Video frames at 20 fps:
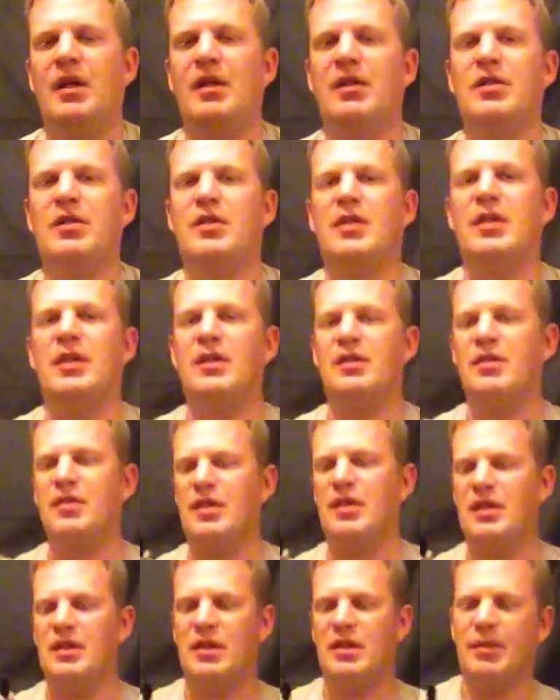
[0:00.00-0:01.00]
just so you can
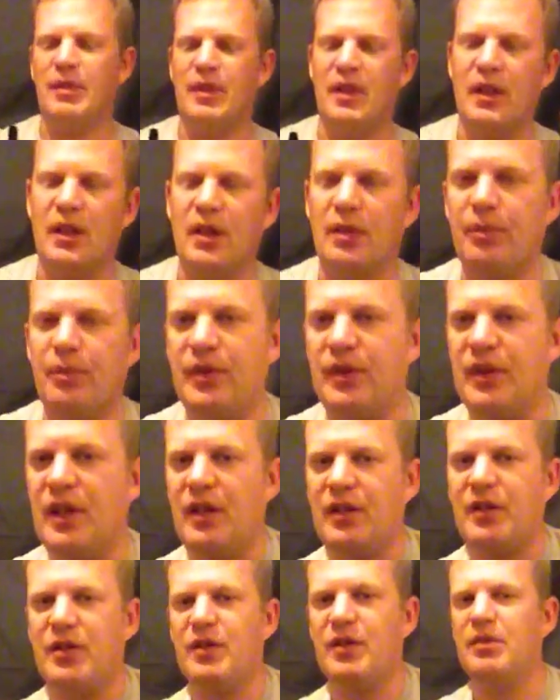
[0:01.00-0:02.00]
see some of the
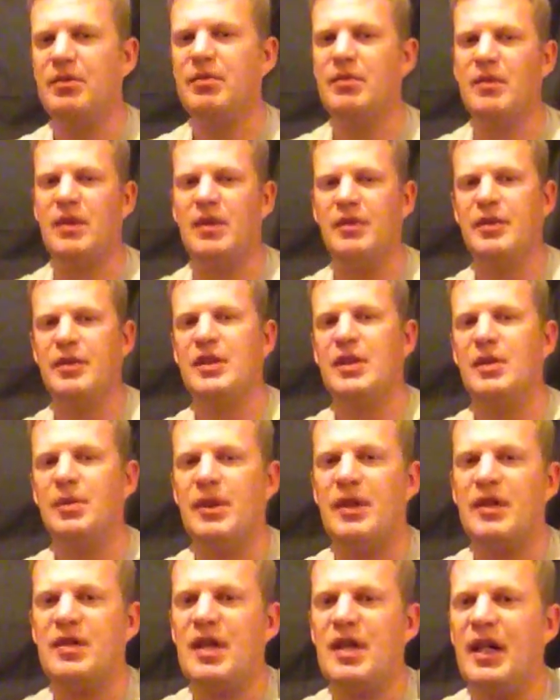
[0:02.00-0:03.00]
production. Obviously
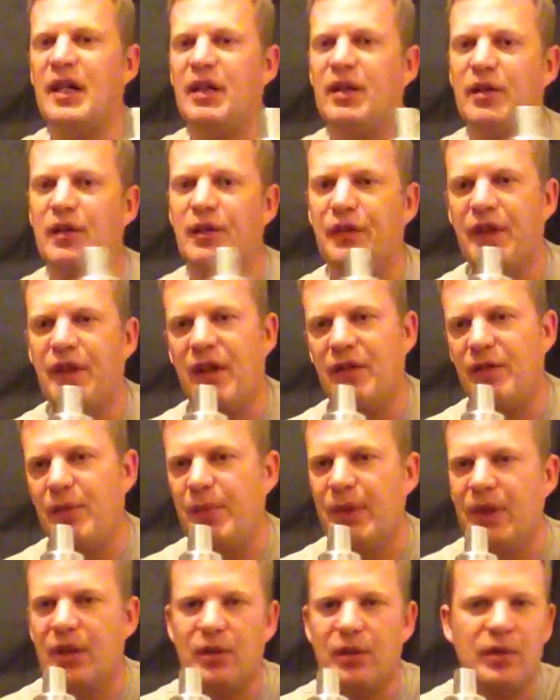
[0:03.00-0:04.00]
with the tank on the flavour
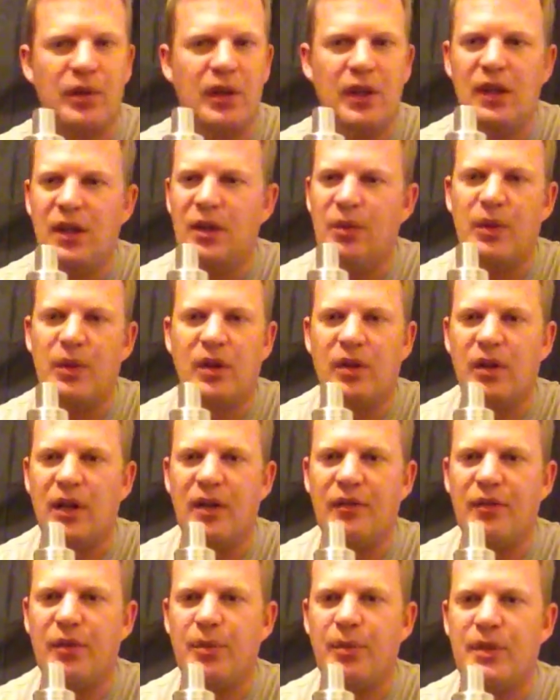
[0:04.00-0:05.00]
build, we're not
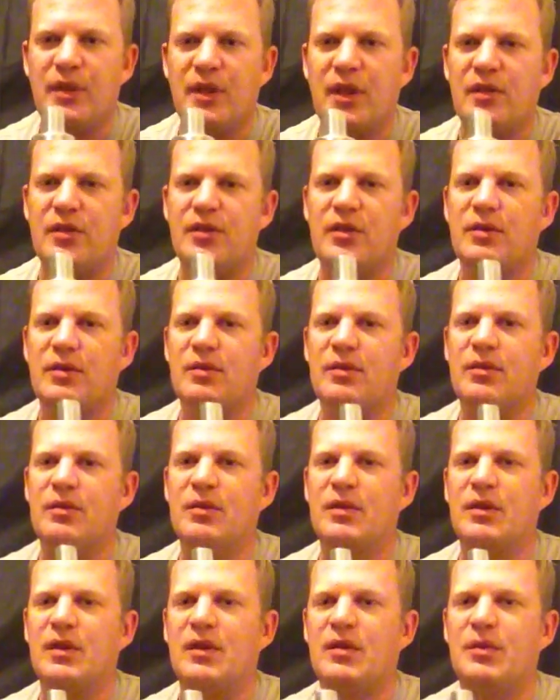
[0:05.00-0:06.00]
going for production,
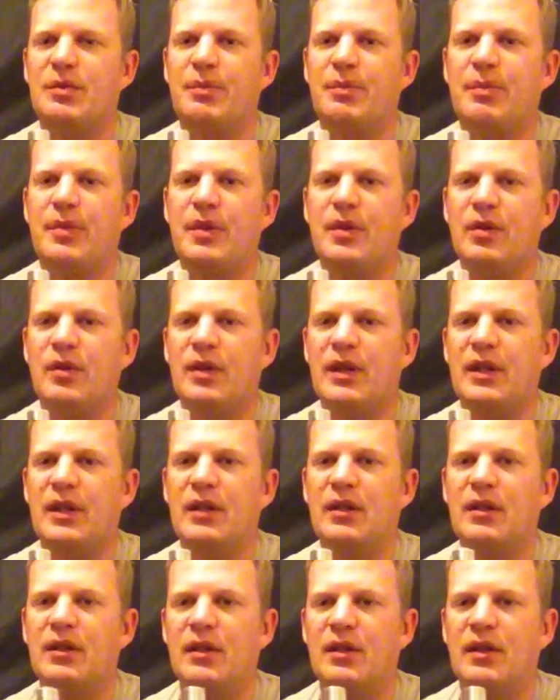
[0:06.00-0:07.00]
you know, it's purely
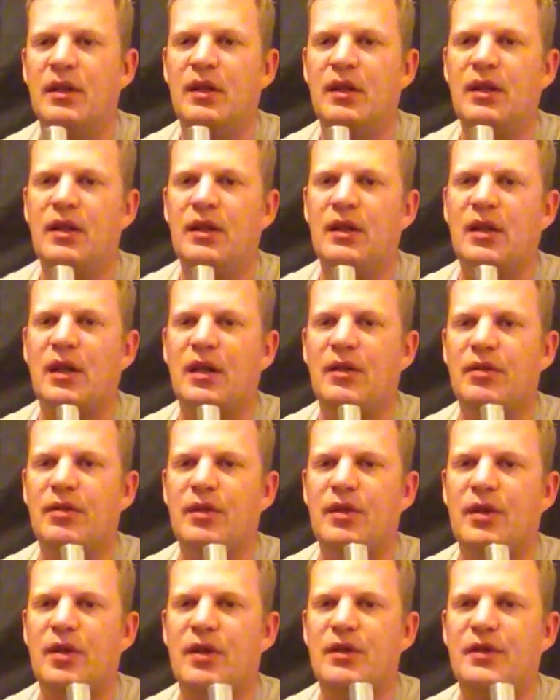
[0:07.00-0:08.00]
going
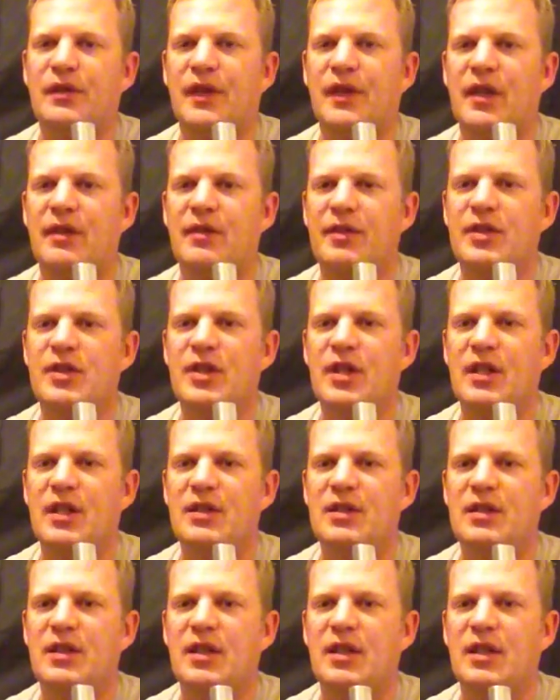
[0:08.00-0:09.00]
for a nice flavour
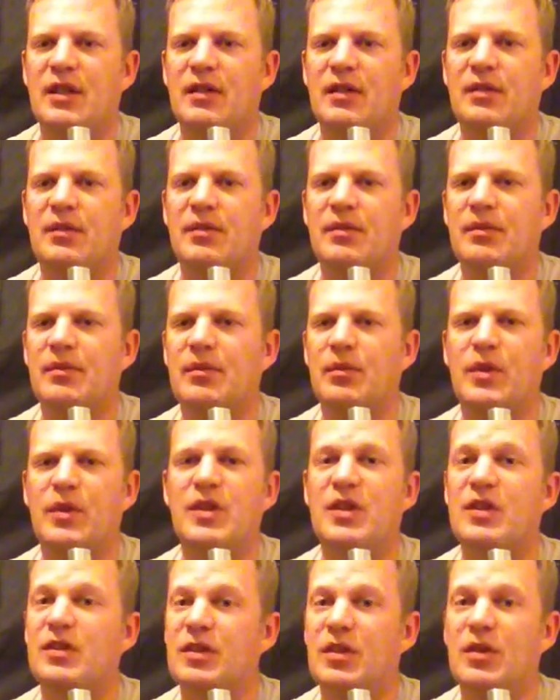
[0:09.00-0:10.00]
chase there,
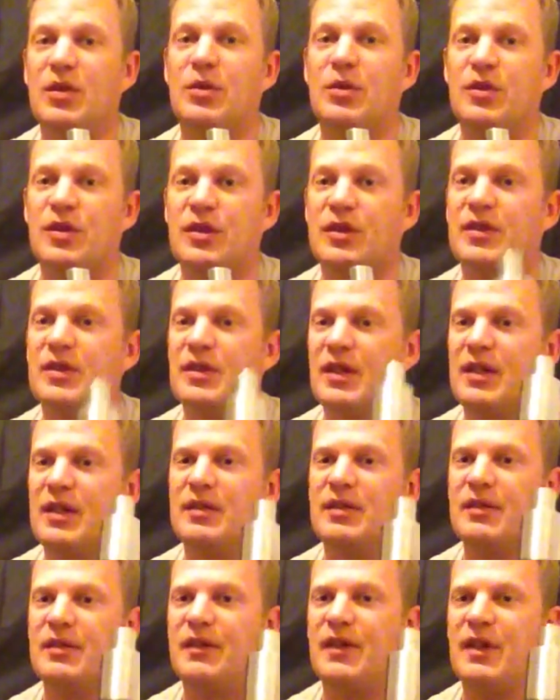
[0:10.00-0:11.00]
which is gorgeous. That
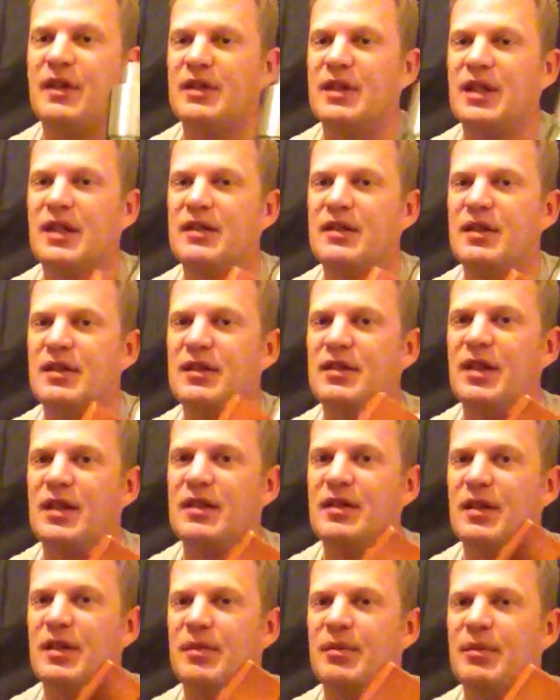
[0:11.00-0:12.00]
is a fantastic
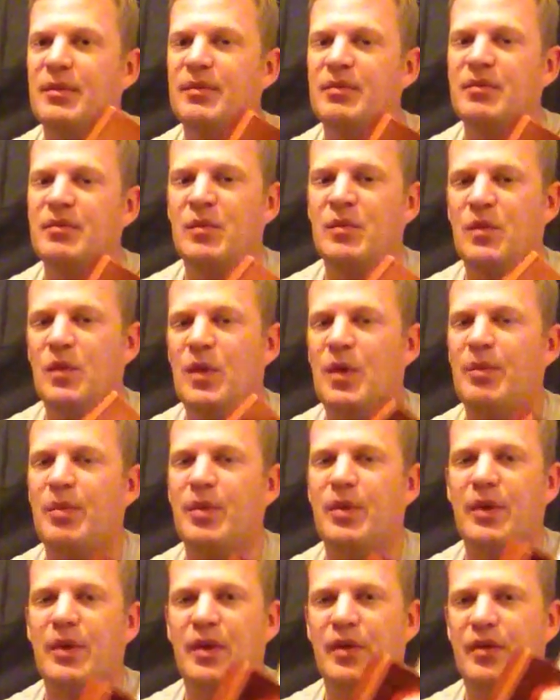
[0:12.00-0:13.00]
setup.
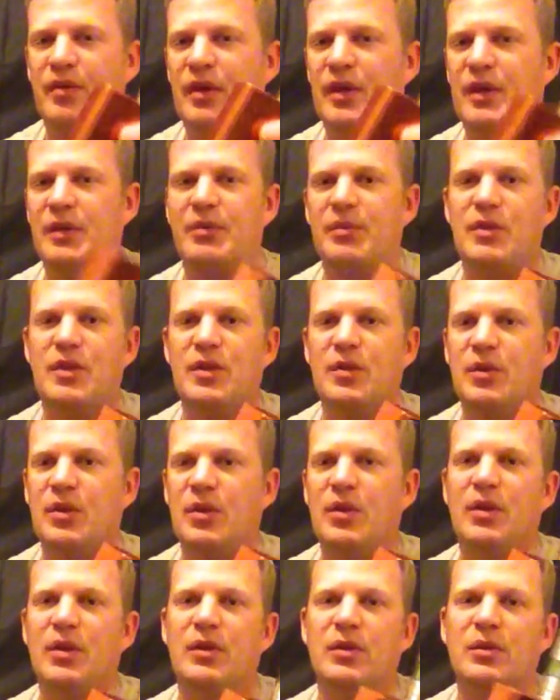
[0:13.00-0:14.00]
1.3 dual
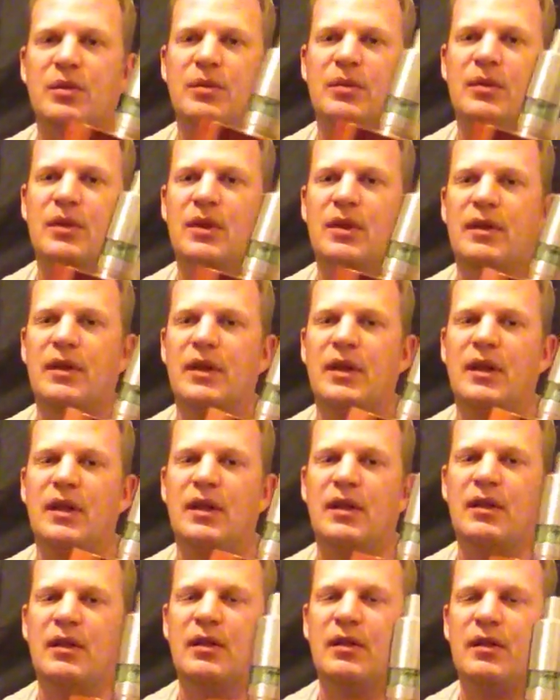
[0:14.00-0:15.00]
coil on
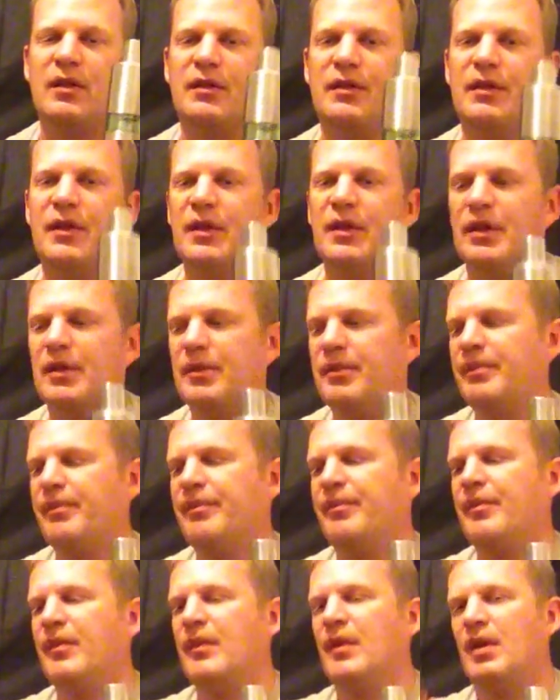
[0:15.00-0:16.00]
the Fogger.
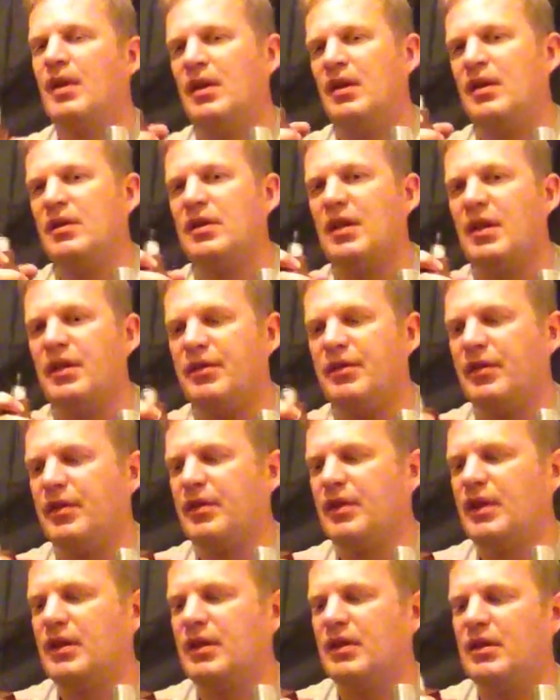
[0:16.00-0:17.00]
Let's go
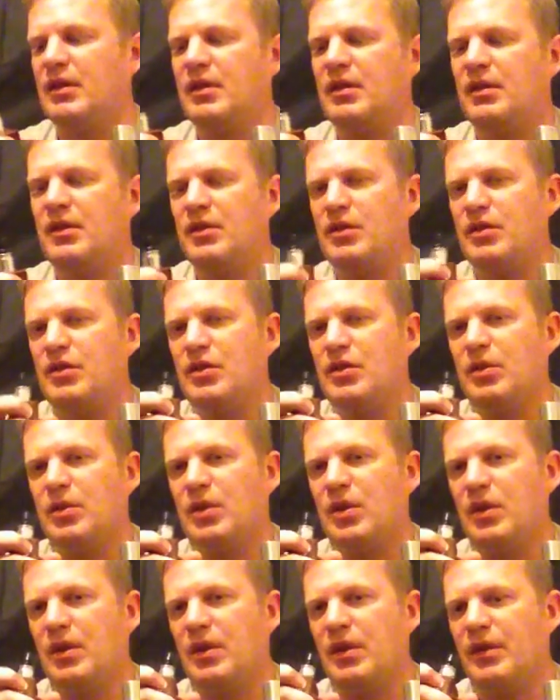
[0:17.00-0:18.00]
for a dual
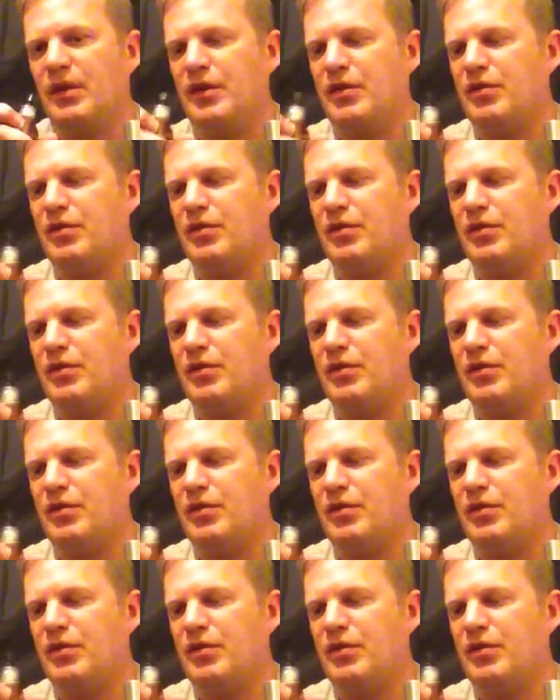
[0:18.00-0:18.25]
coil on the